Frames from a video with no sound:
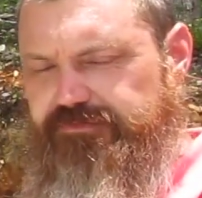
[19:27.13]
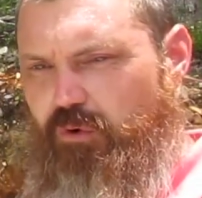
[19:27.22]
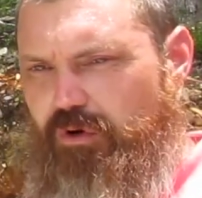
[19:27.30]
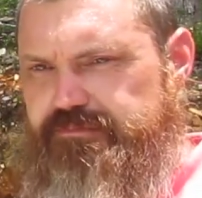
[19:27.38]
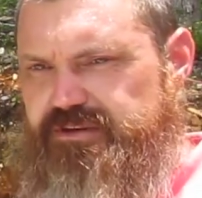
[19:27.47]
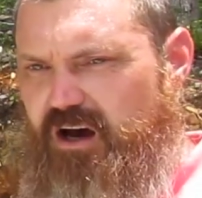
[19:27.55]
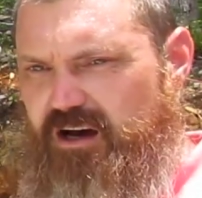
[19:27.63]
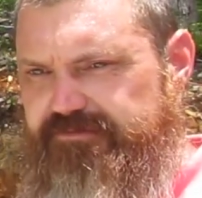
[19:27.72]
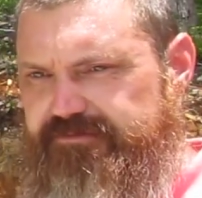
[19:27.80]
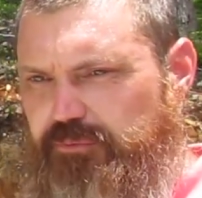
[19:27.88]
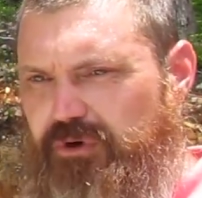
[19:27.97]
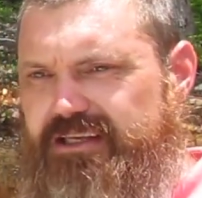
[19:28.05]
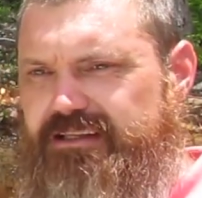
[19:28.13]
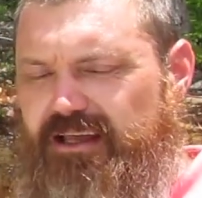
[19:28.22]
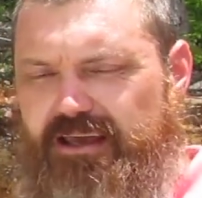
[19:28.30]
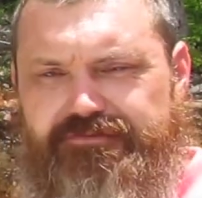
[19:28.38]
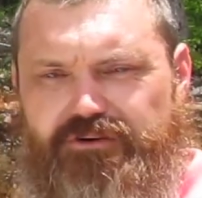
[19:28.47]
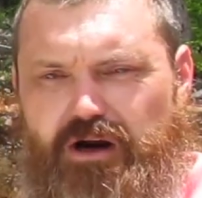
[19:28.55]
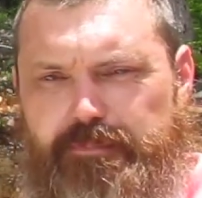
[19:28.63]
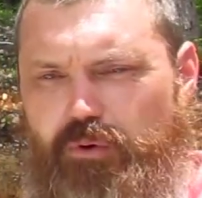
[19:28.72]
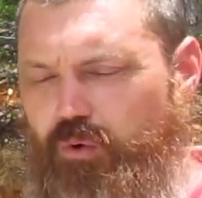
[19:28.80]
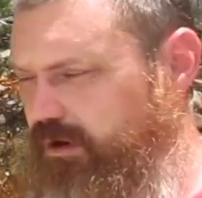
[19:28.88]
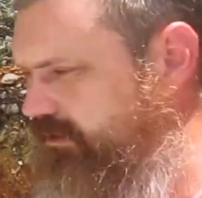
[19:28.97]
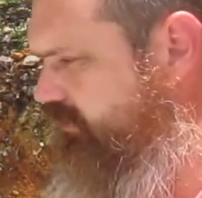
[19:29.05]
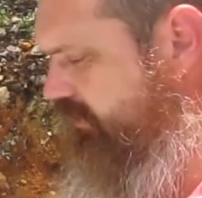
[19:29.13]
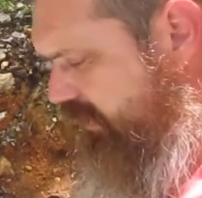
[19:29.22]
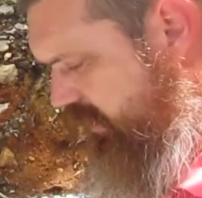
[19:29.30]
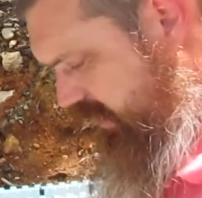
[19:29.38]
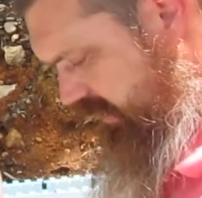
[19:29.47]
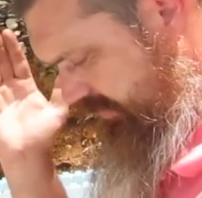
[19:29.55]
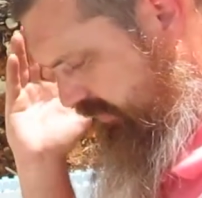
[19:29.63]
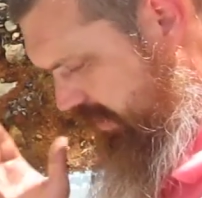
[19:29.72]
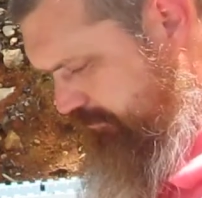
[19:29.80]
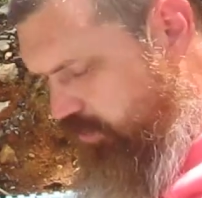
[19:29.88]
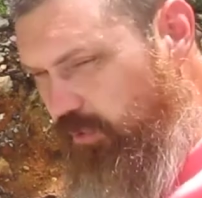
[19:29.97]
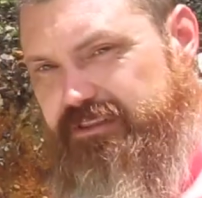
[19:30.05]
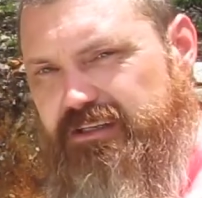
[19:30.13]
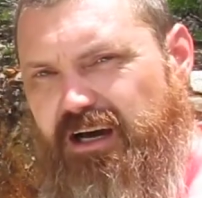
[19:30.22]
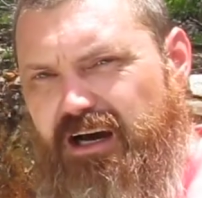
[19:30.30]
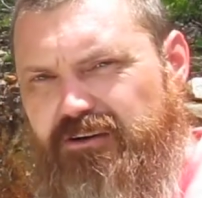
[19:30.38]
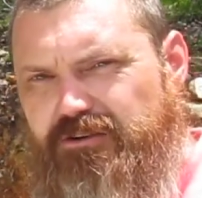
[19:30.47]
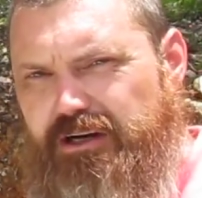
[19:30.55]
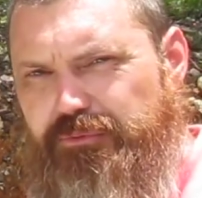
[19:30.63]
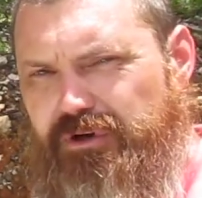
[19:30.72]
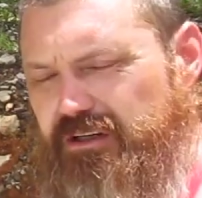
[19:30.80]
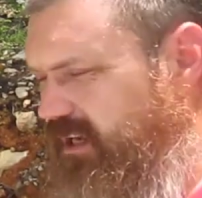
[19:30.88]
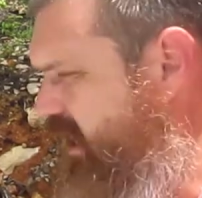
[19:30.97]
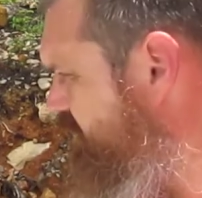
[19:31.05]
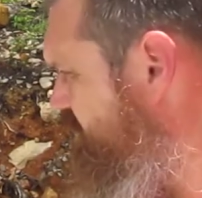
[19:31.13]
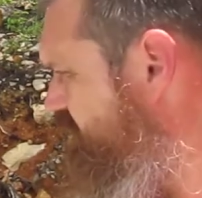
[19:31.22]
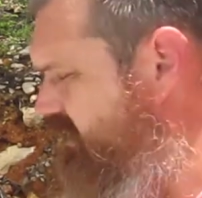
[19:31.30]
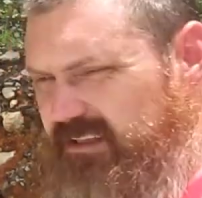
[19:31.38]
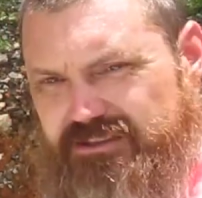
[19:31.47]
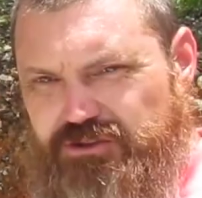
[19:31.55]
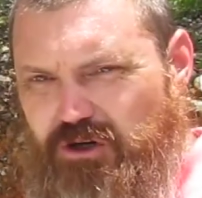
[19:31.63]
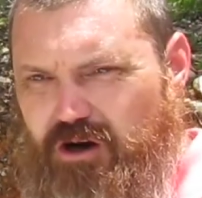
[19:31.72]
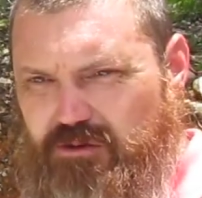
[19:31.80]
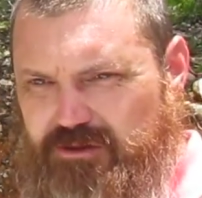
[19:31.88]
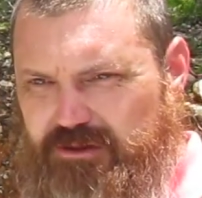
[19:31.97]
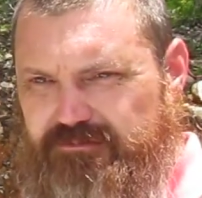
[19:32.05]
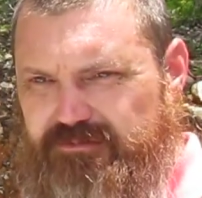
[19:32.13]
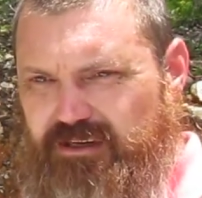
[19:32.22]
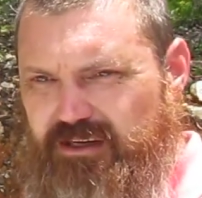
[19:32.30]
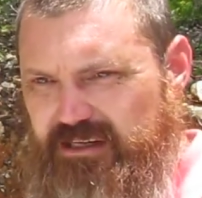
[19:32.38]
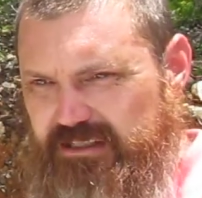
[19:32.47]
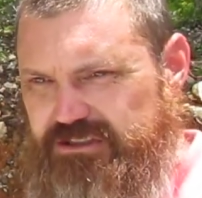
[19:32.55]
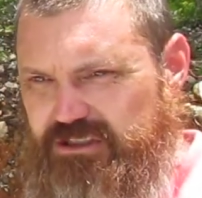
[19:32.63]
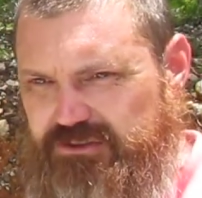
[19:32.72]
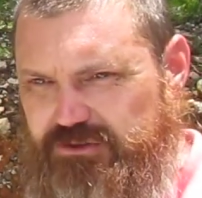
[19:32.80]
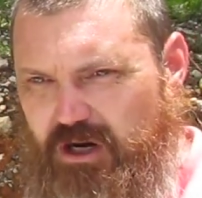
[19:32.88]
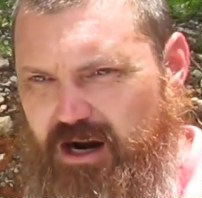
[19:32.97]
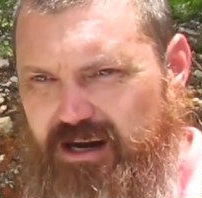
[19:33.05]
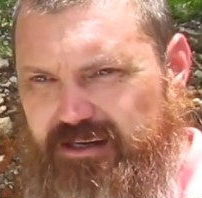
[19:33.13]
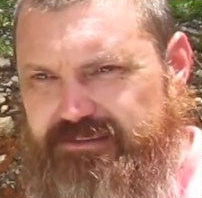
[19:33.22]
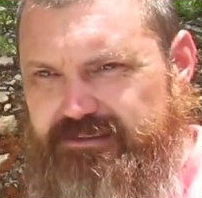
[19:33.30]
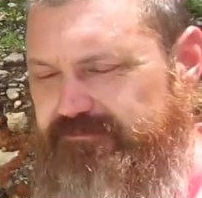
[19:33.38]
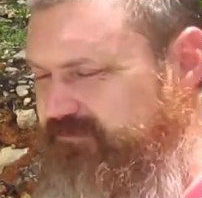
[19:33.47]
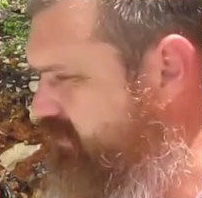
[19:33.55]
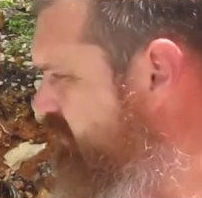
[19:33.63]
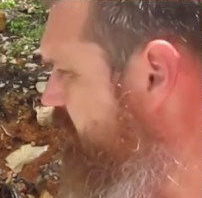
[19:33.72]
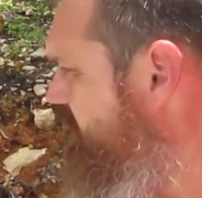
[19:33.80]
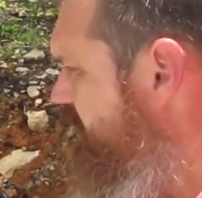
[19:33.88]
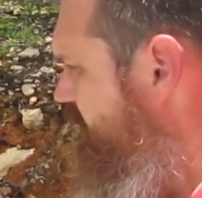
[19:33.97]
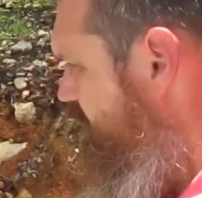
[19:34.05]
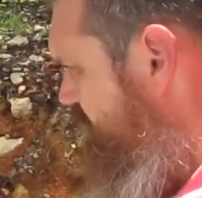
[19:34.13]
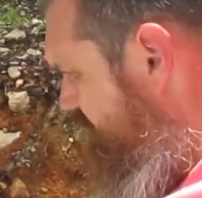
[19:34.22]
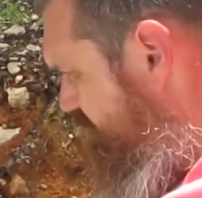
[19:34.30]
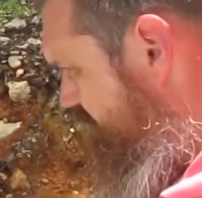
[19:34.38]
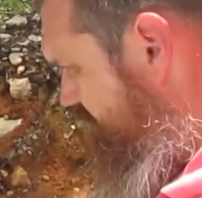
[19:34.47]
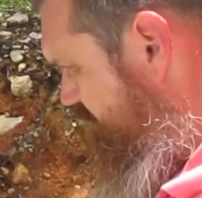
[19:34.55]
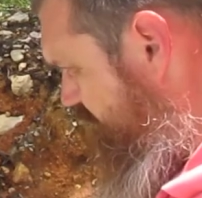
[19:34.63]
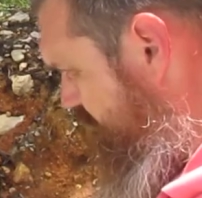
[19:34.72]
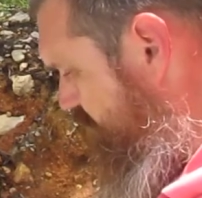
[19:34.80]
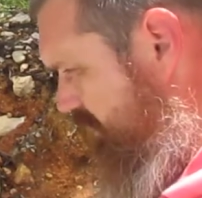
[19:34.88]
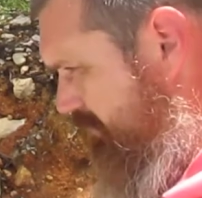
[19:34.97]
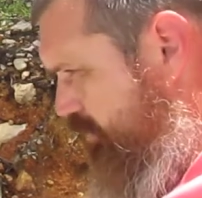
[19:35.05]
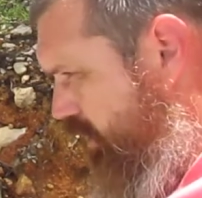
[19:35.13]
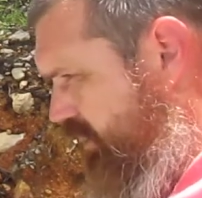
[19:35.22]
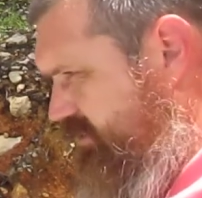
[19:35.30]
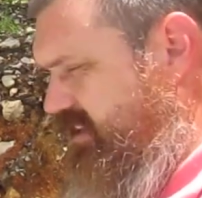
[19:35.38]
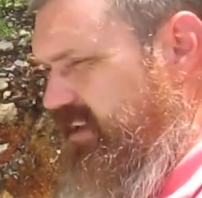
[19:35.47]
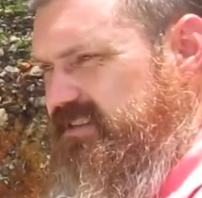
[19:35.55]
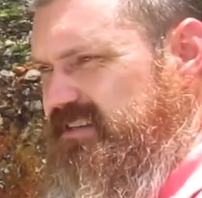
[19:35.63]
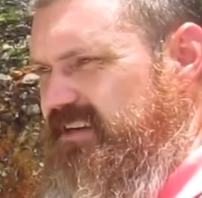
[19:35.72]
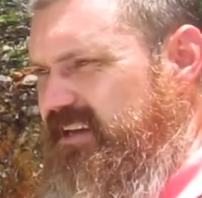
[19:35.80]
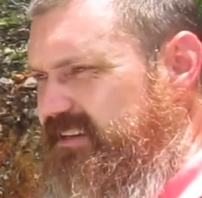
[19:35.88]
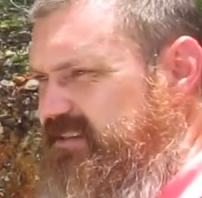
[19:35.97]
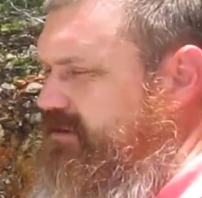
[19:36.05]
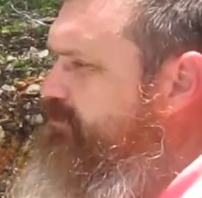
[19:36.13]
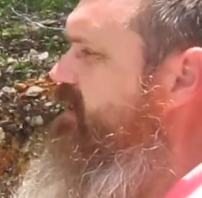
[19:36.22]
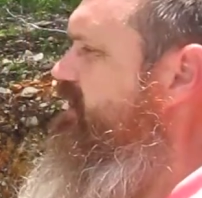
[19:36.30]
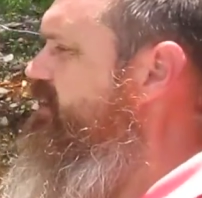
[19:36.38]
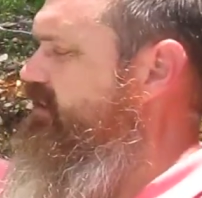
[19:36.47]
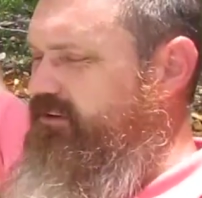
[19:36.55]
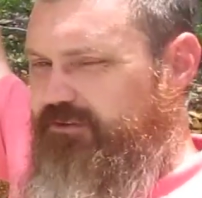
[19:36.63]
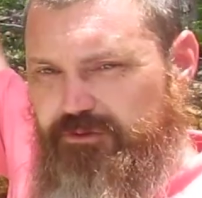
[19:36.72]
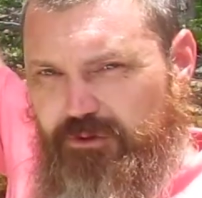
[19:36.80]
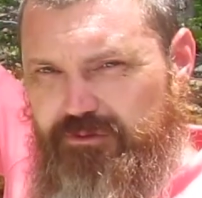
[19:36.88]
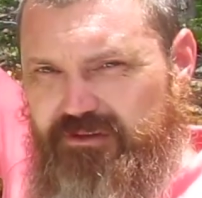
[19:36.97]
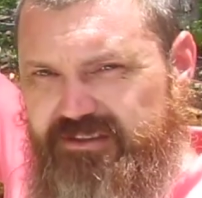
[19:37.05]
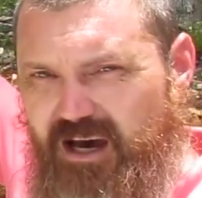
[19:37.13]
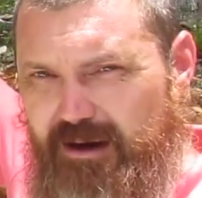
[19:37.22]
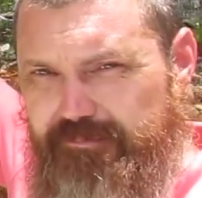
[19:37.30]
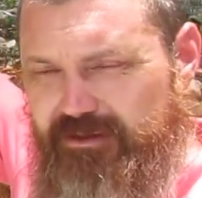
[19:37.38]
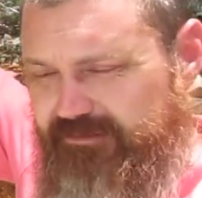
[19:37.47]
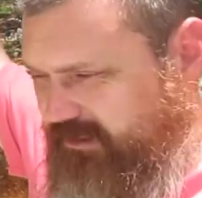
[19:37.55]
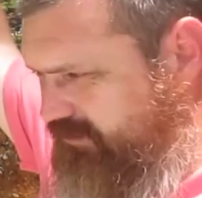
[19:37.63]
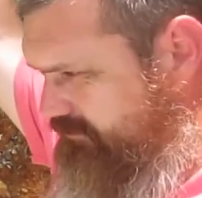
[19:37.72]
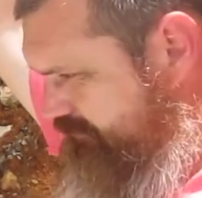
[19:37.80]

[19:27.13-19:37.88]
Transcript: forms off a week after I poured, at that point the concrete will not get any stronger. It just dries the curing process needs to be through the top of it.